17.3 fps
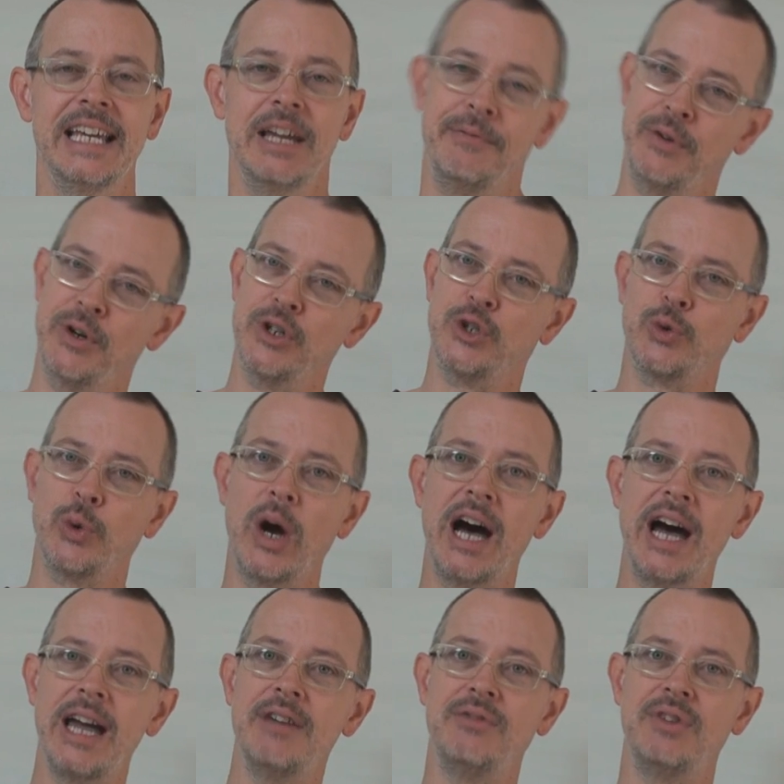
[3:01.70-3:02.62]
if you're
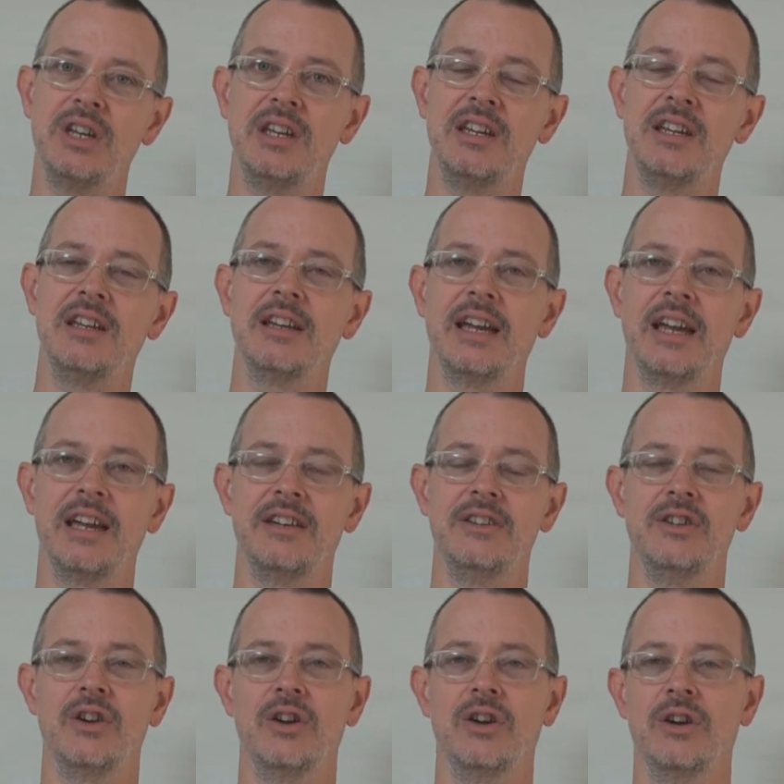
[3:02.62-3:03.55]
driving
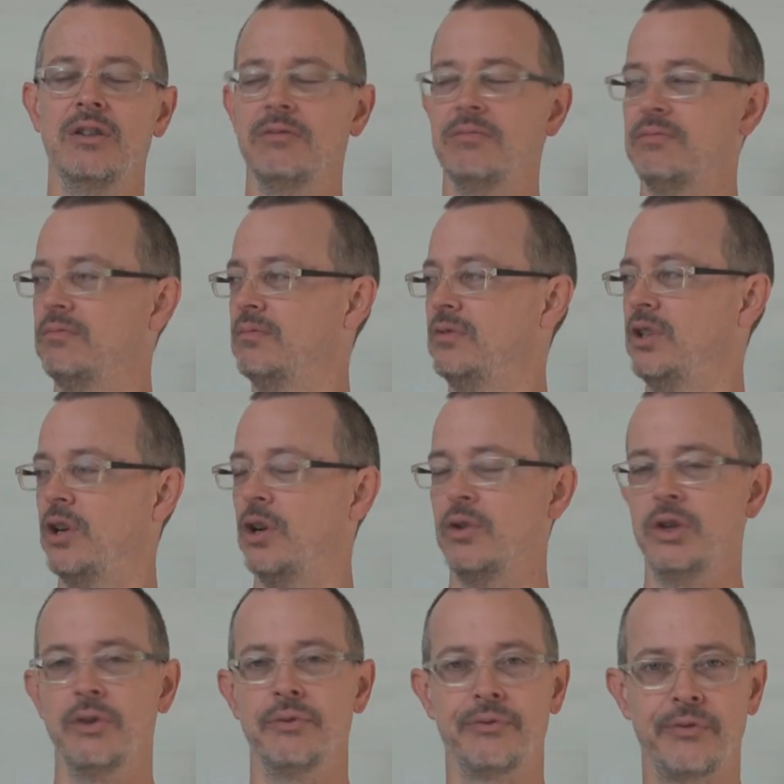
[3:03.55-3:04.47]
and your
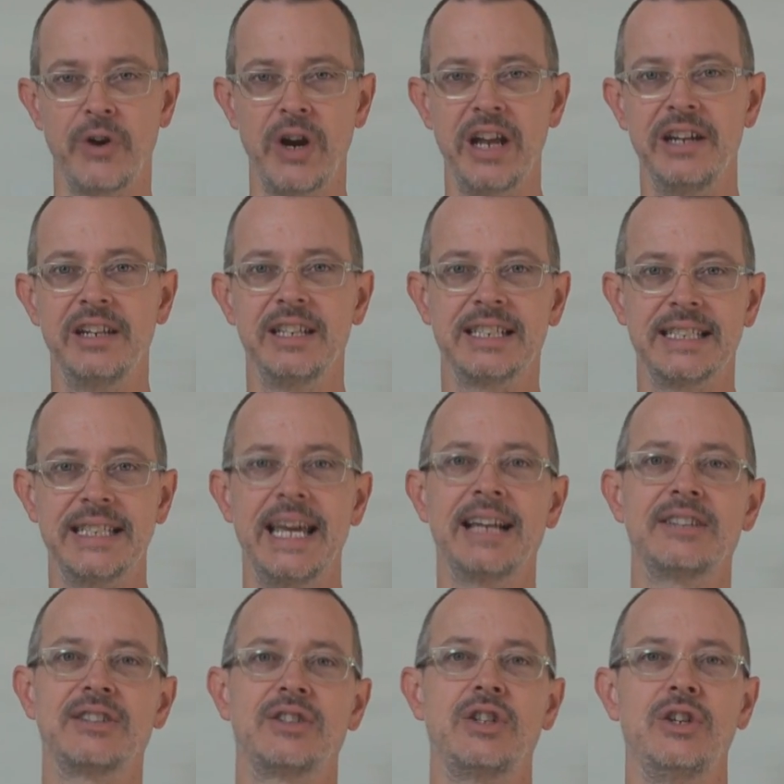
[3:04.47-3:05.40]
friend is
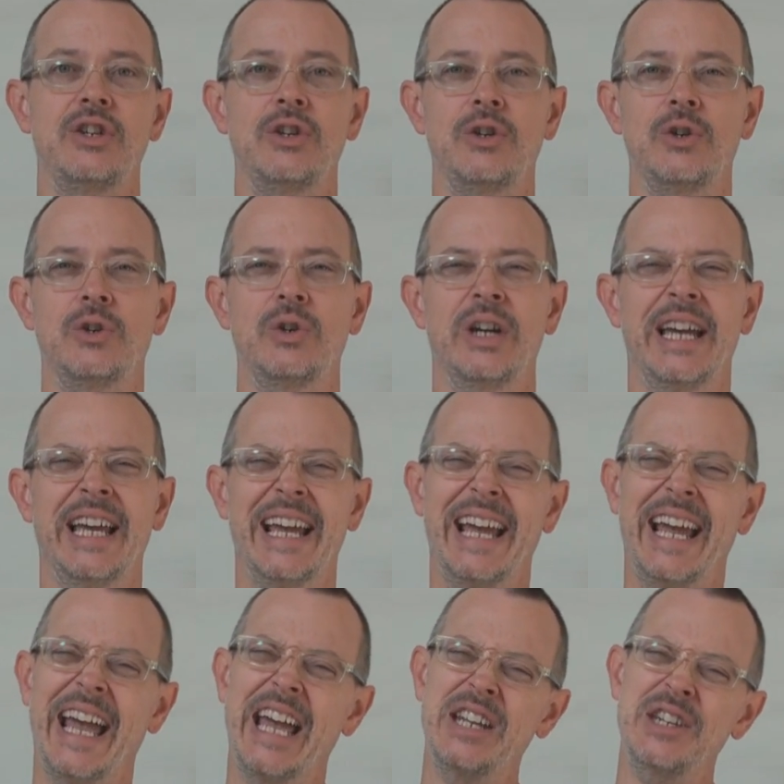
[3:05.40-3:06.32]
next to you
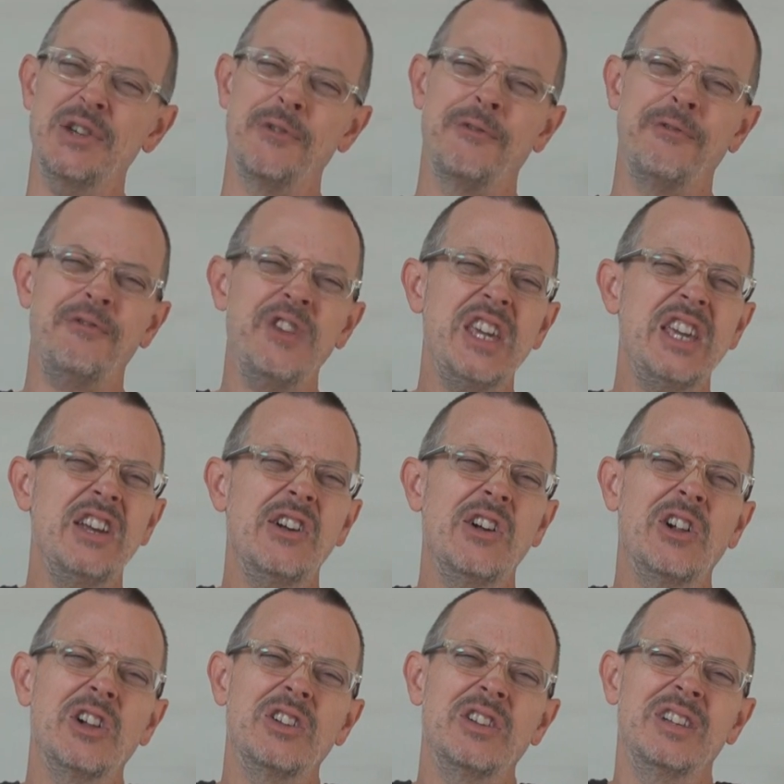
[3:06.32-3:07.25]
and you
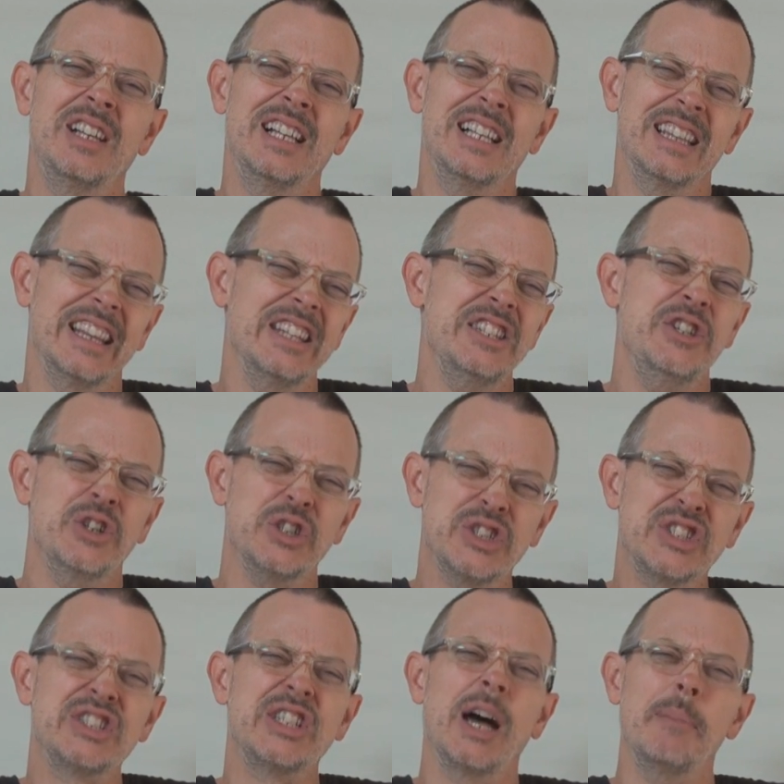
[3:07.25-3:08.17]
feel your
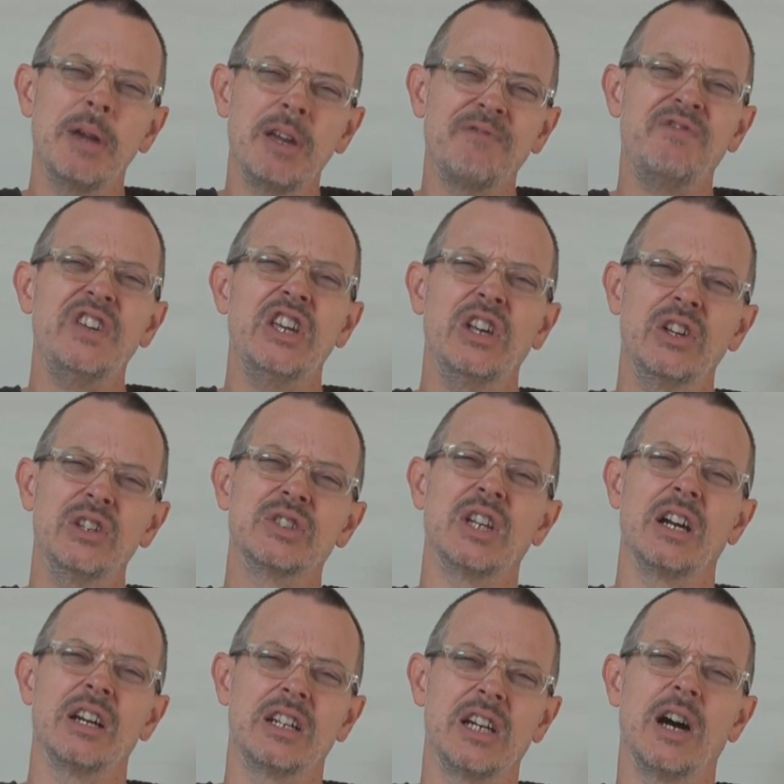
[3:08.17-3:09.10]
stomach
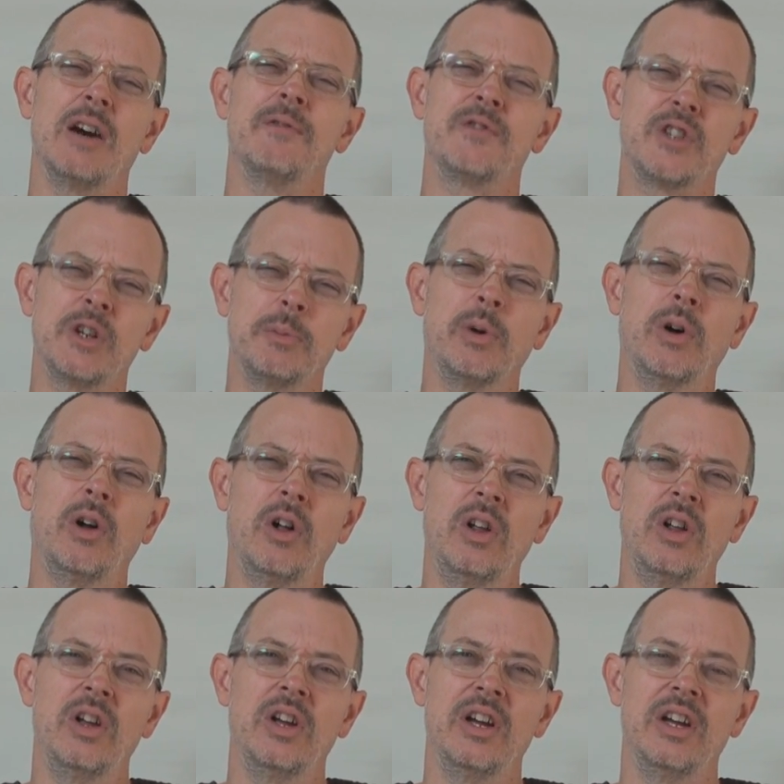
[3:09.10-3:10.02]
feels
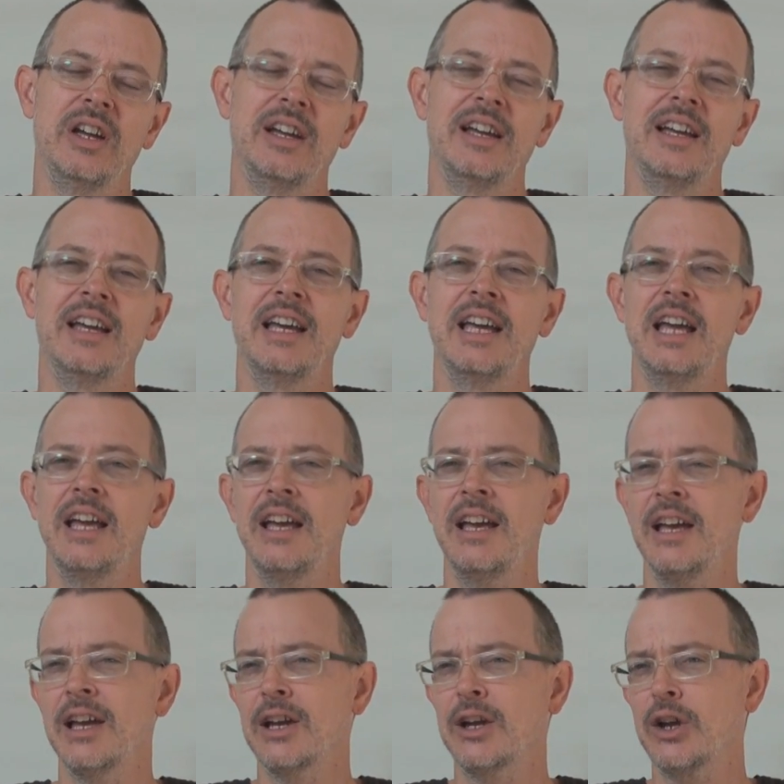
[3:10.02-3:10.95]
uncomfortable,
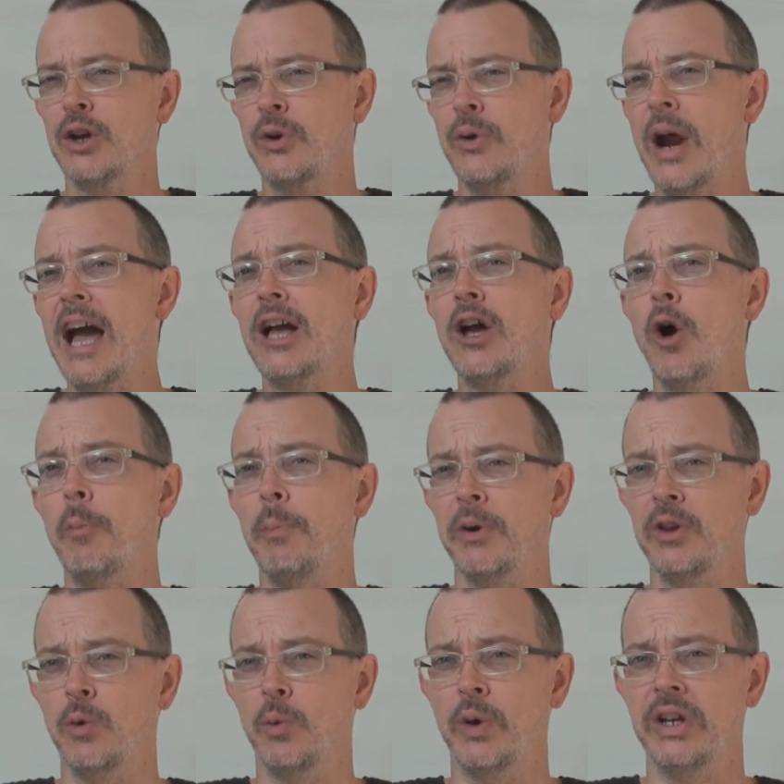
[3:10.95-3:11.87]
crack
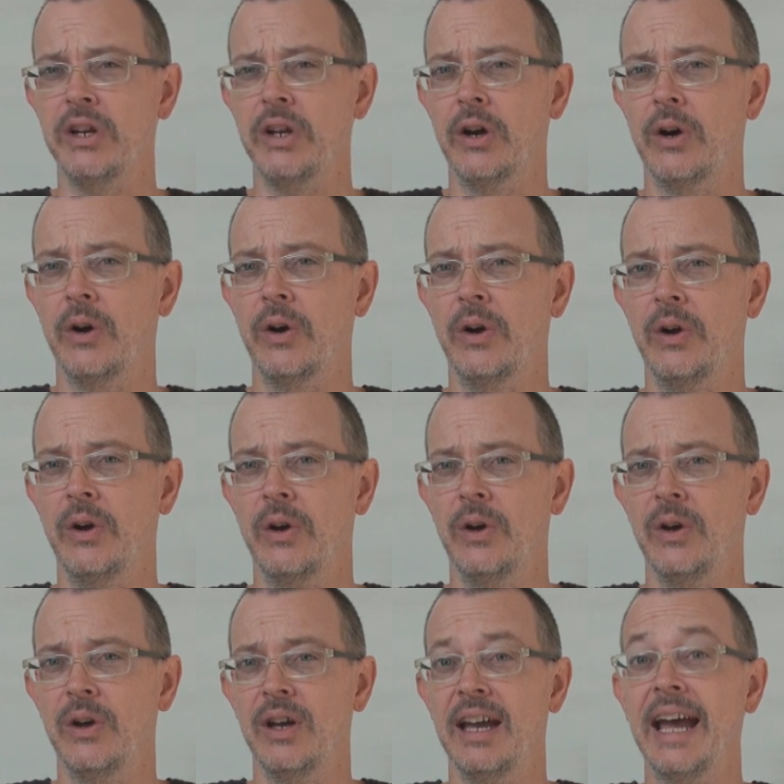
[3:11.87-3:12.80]
open the window
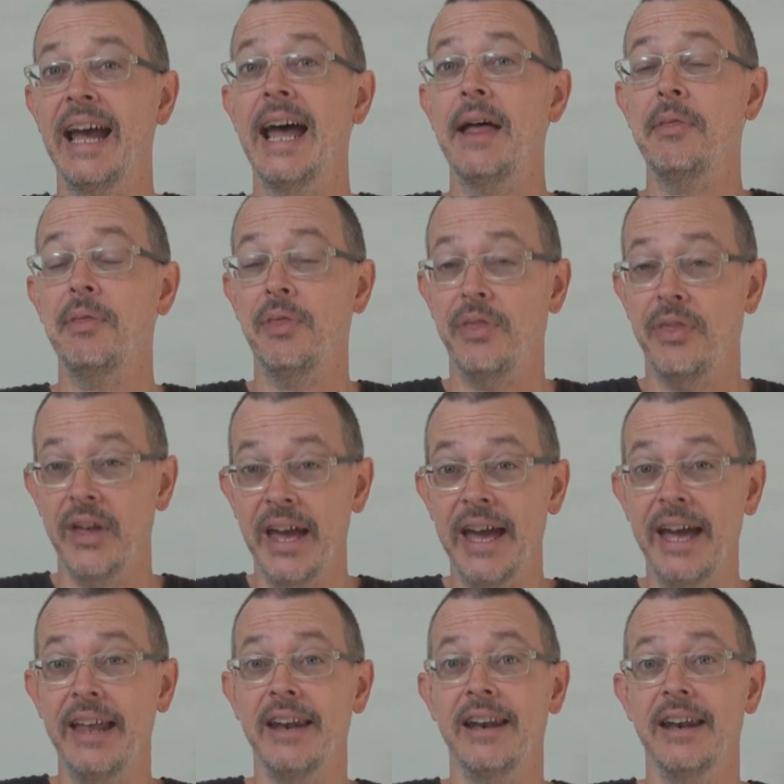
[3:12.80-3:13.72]
and
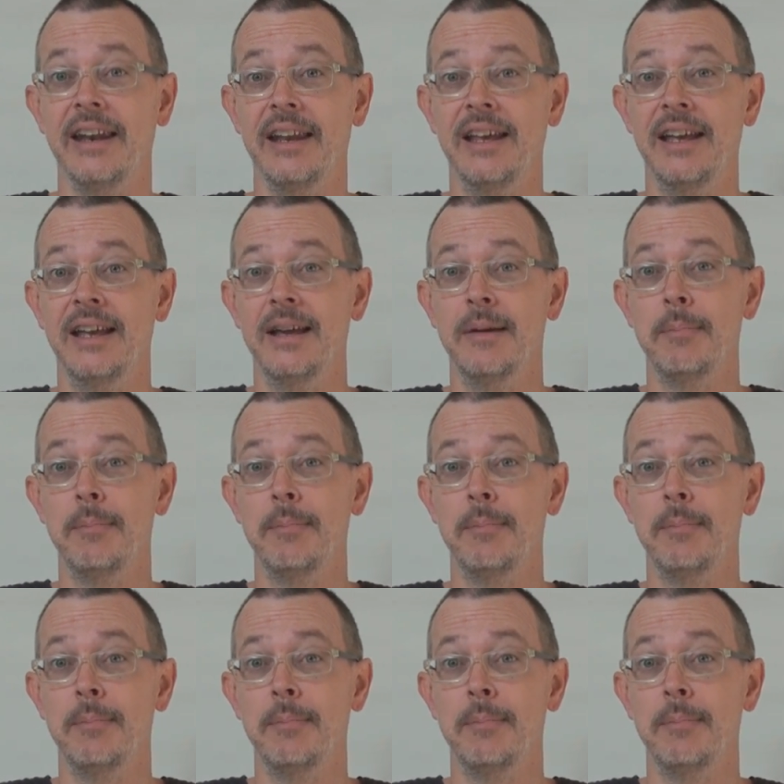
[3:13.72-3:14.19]
then